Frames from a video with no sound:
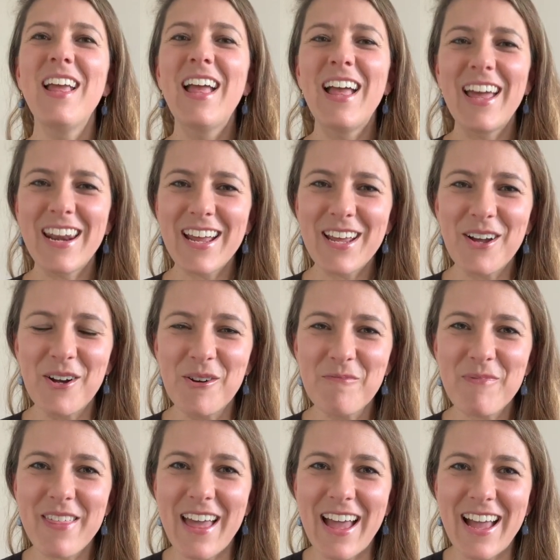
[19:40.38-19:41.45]
And I
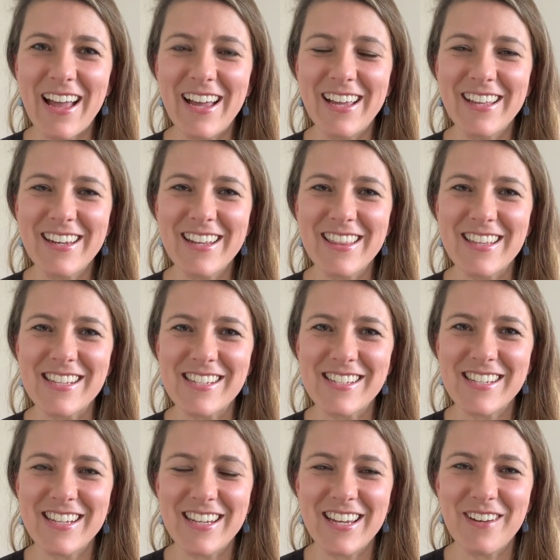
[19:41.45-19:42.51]
hope that this
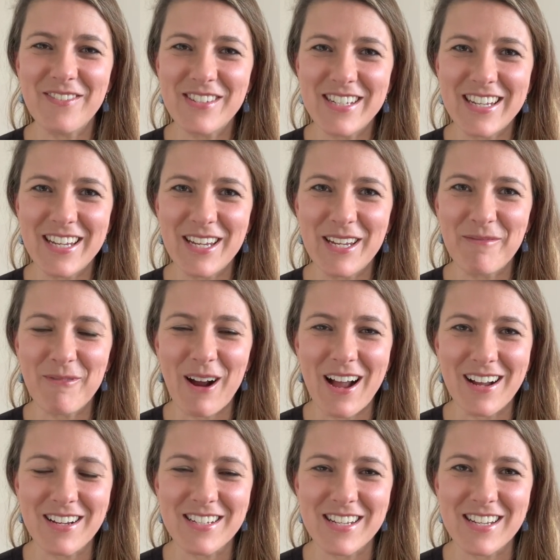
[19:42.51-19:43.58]
EFT
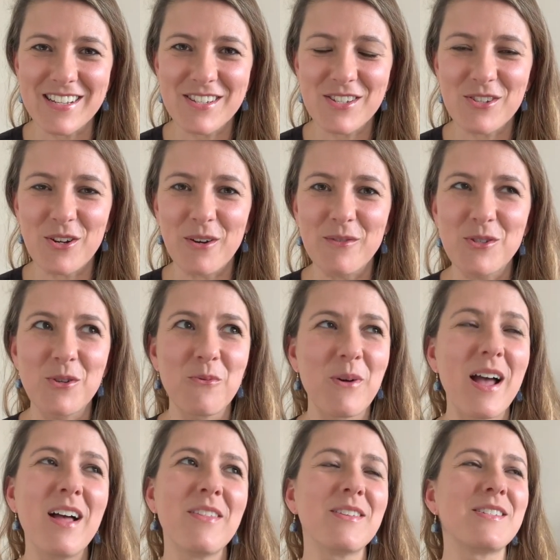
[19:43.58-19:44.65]
practice serves you
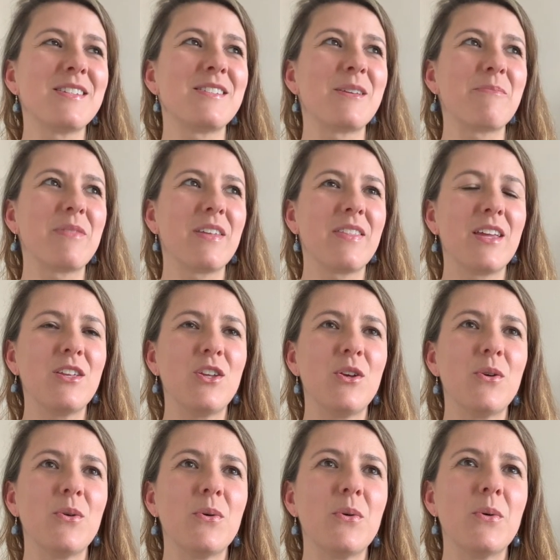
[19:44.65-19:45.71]
well. This is something that
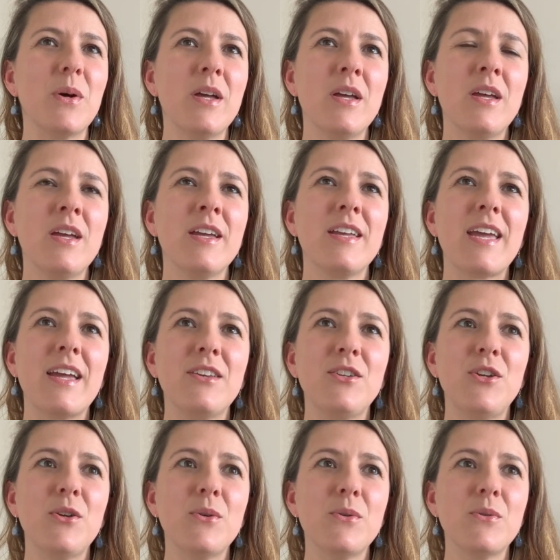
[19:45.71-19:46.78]
you can
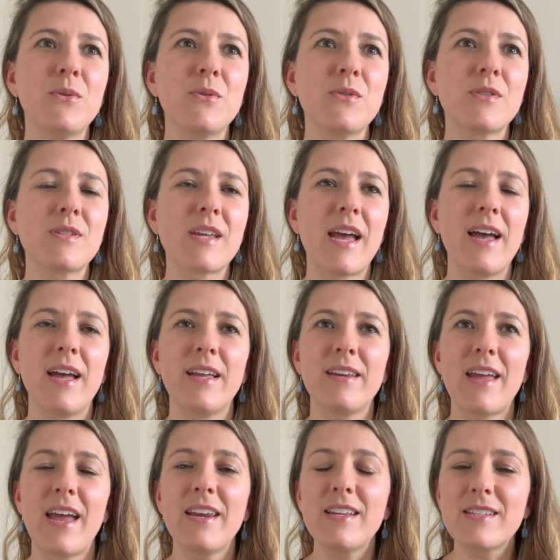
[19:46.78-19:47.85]
use at
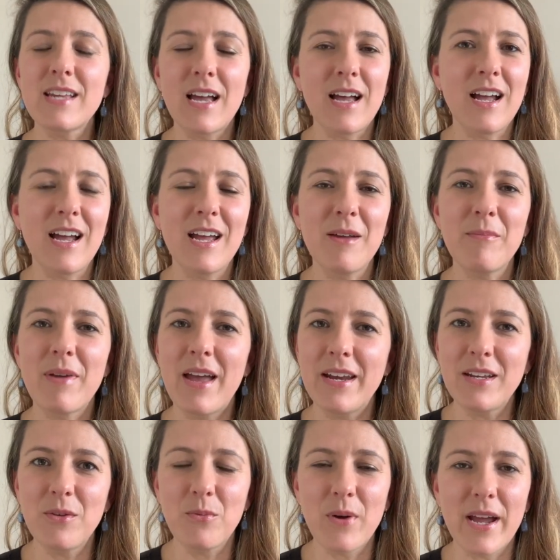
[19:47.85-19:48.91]
any time,
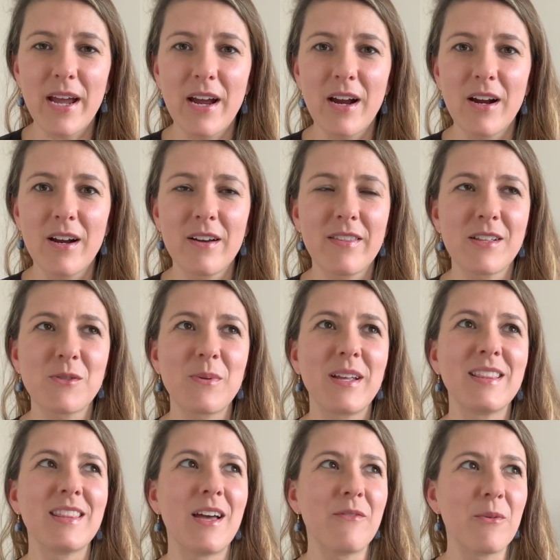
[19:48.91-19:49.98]
anywhere. That's what I
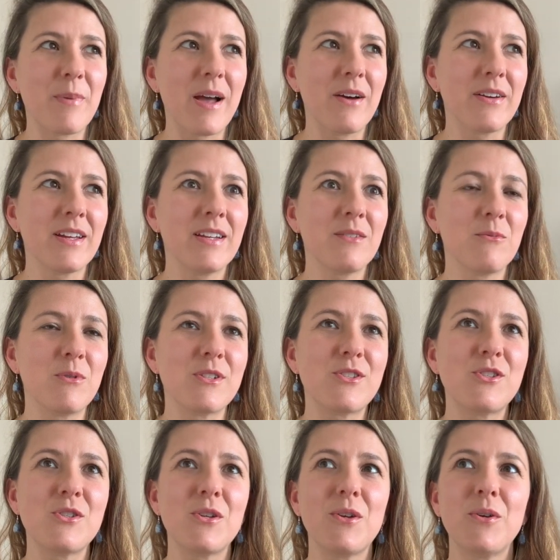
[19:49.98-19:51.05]
love about it.
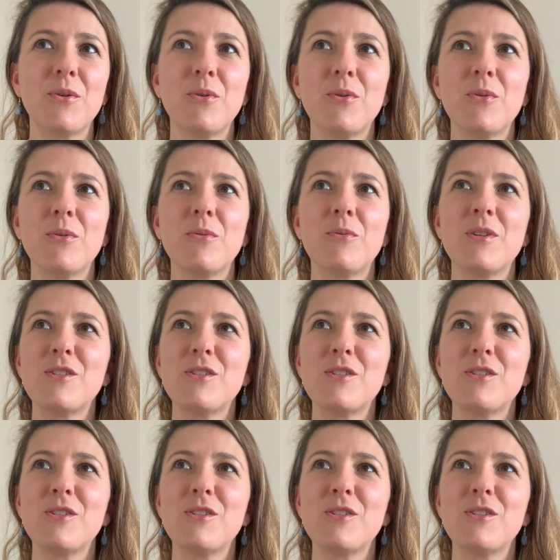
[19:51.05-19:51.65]
Once you